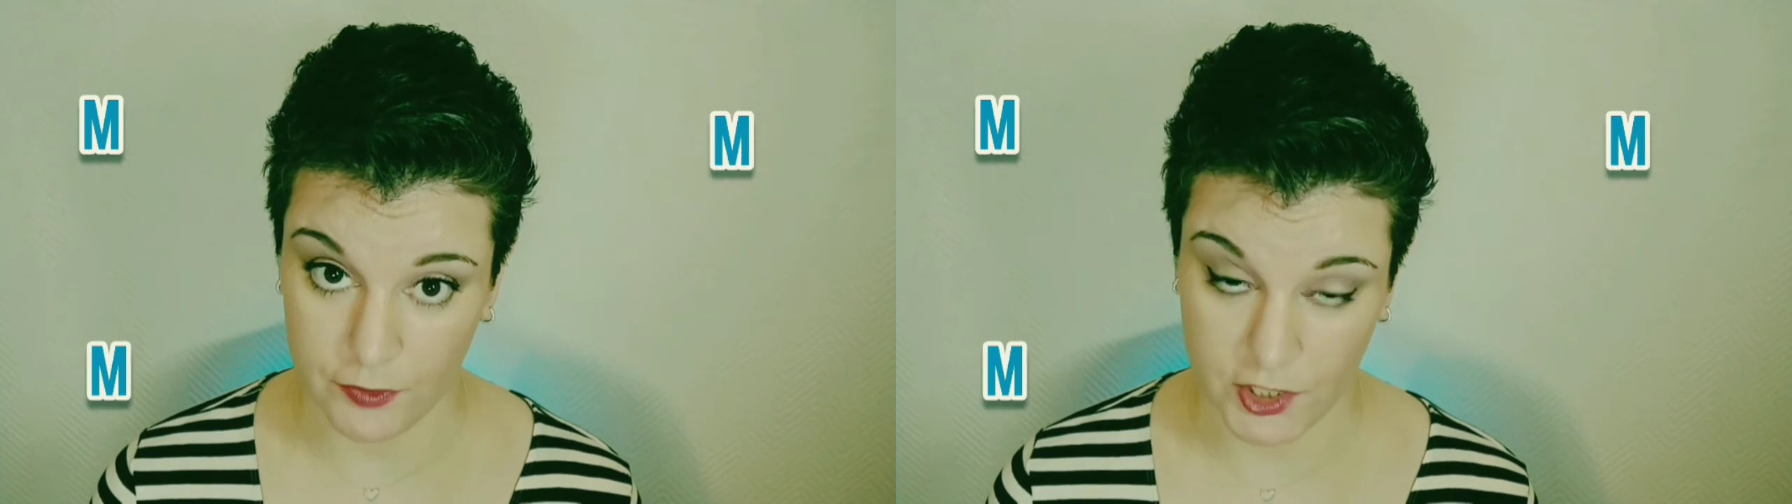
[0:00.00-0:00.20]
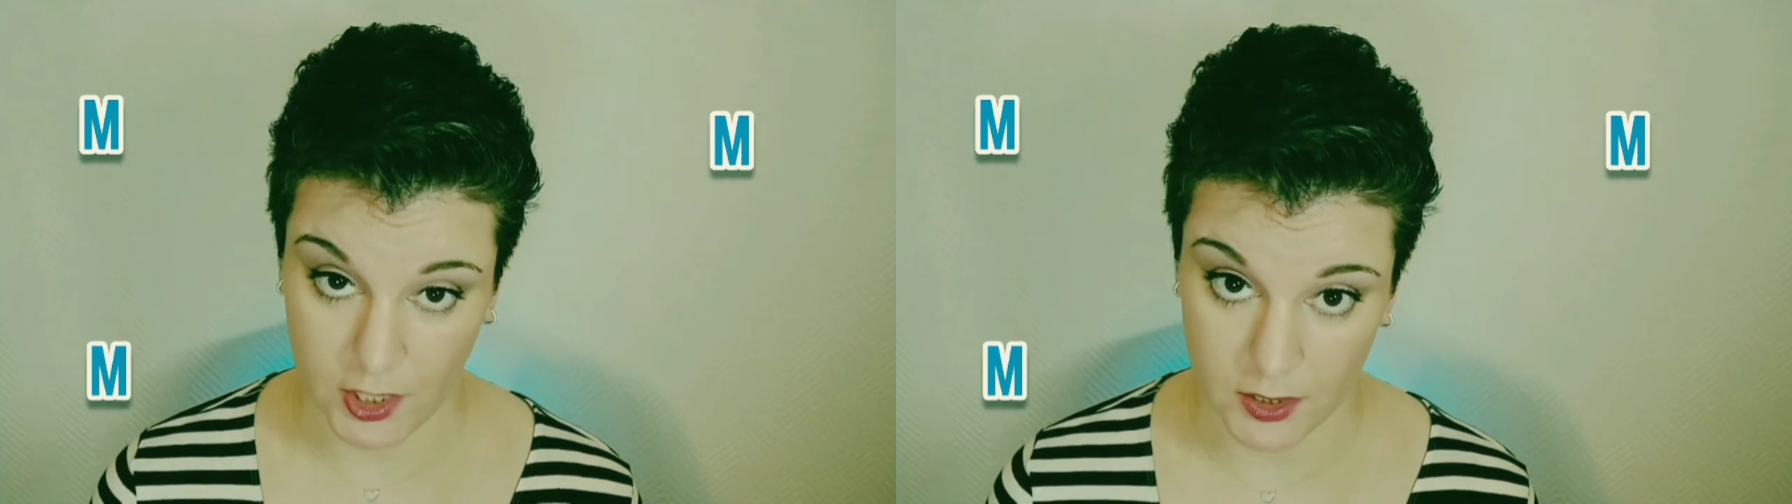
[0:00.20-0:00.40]

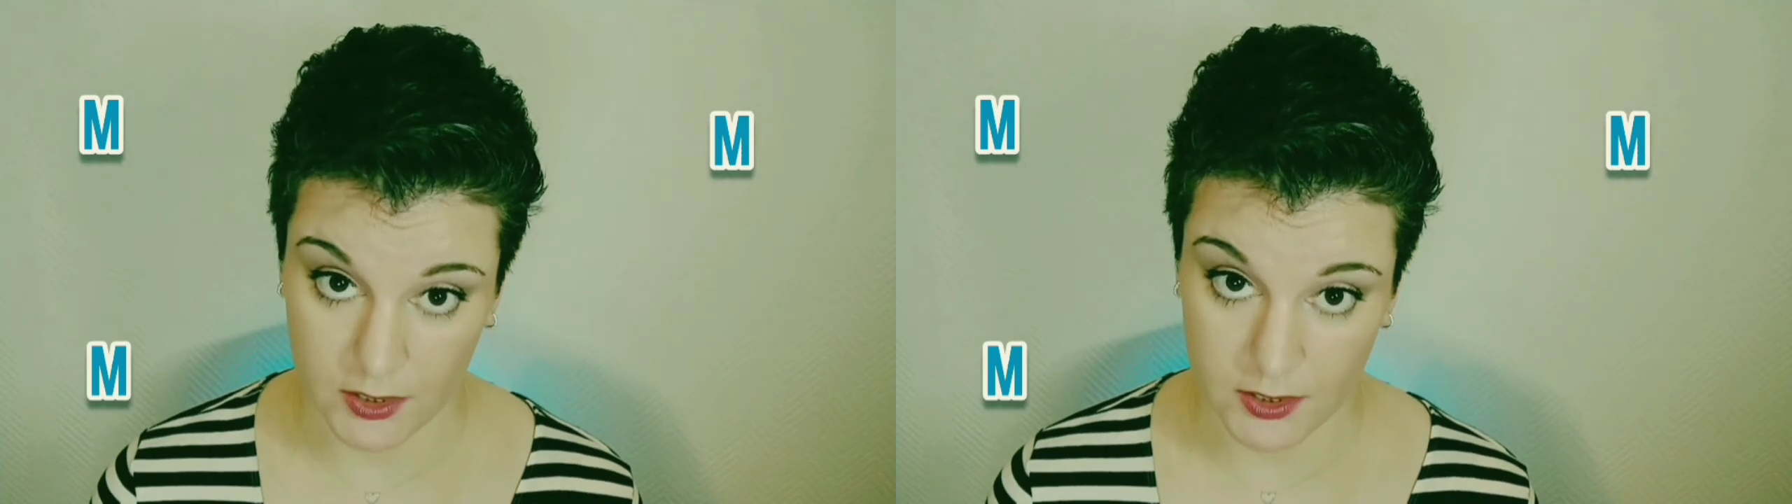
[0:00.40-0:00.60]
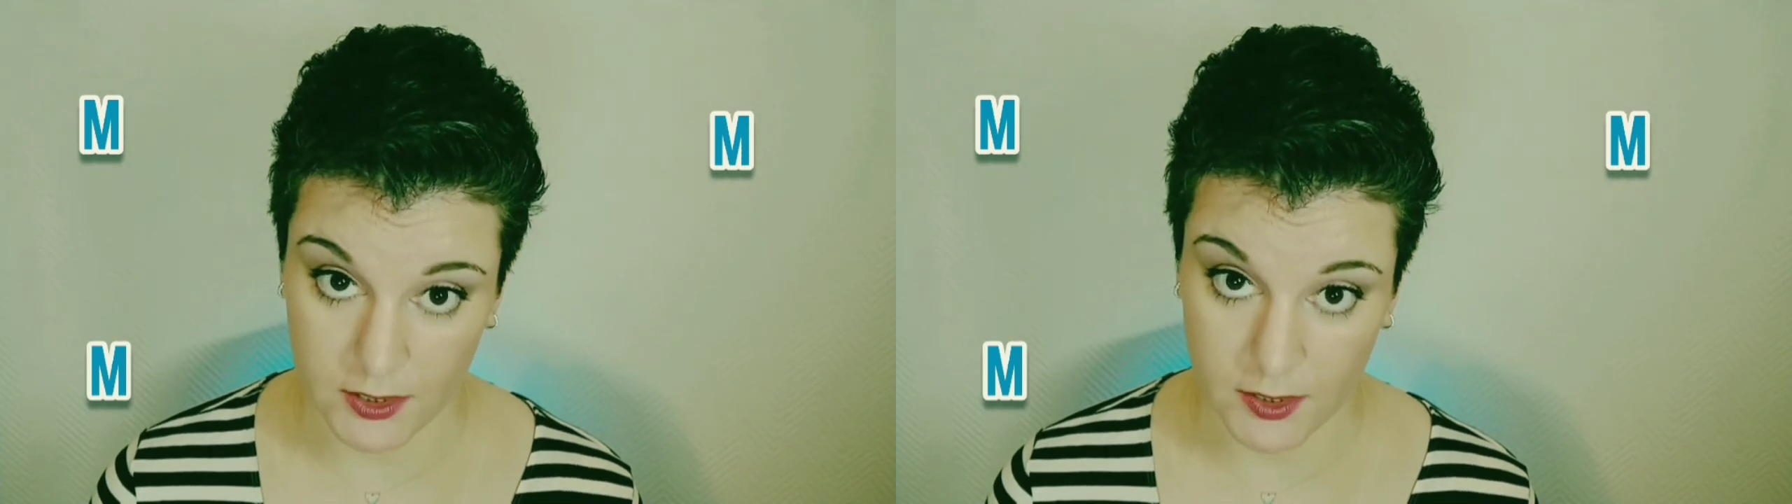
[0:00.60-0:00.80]
jars
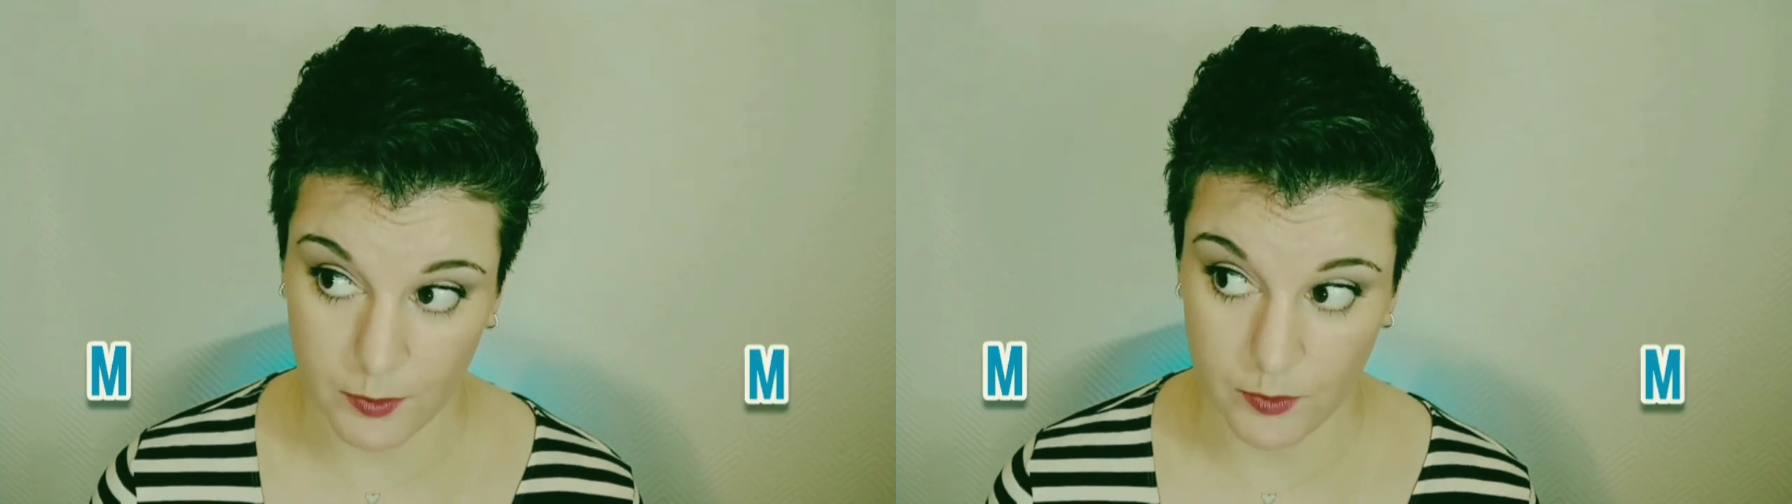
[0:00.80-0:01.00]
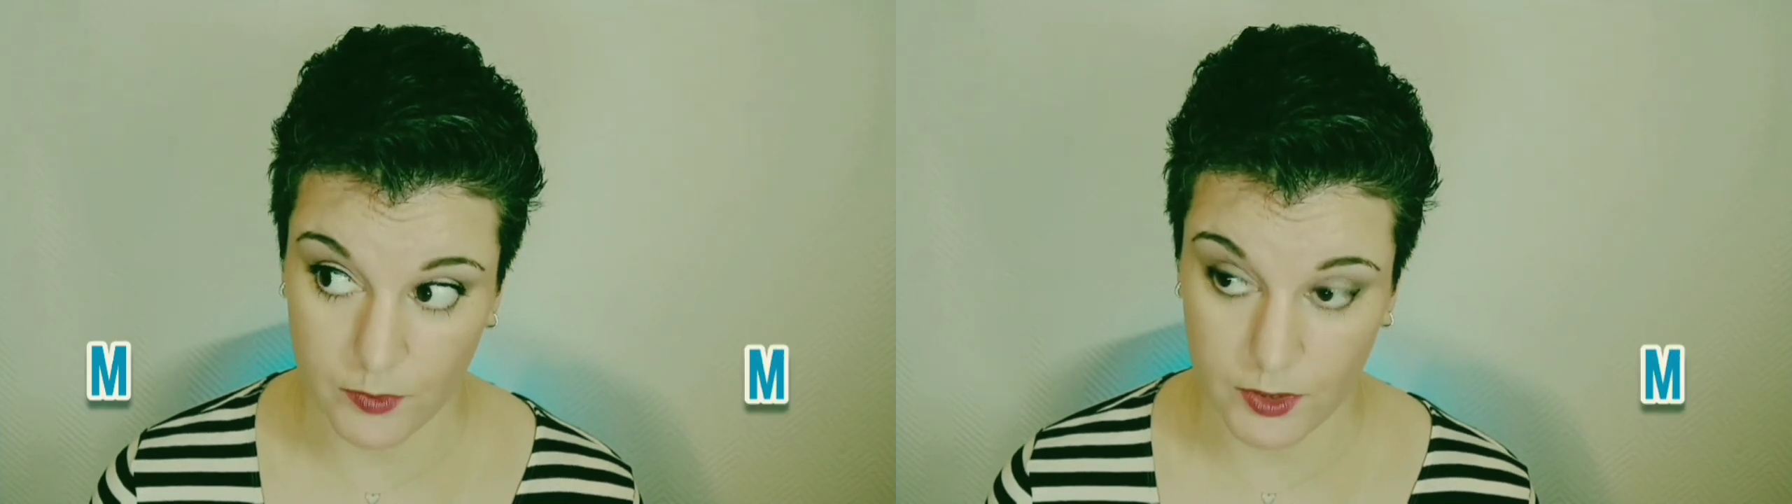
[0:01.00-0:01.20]
in them
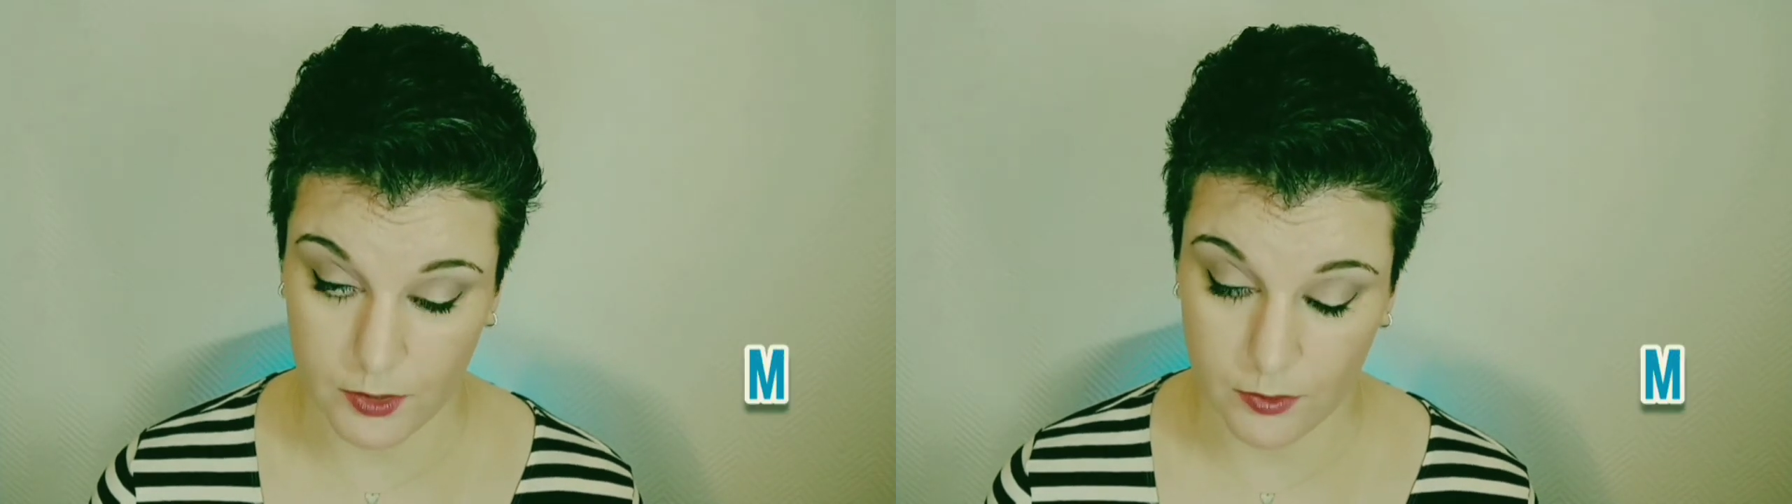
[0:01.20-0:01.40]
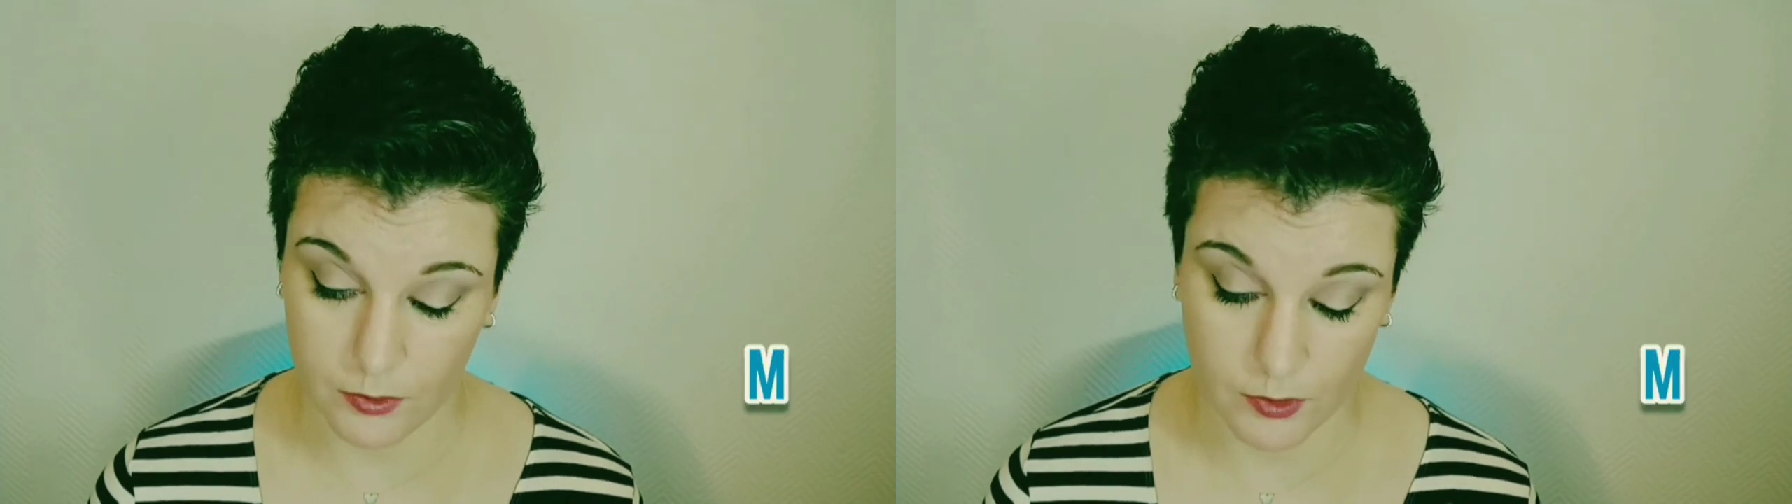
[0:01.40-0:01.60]
to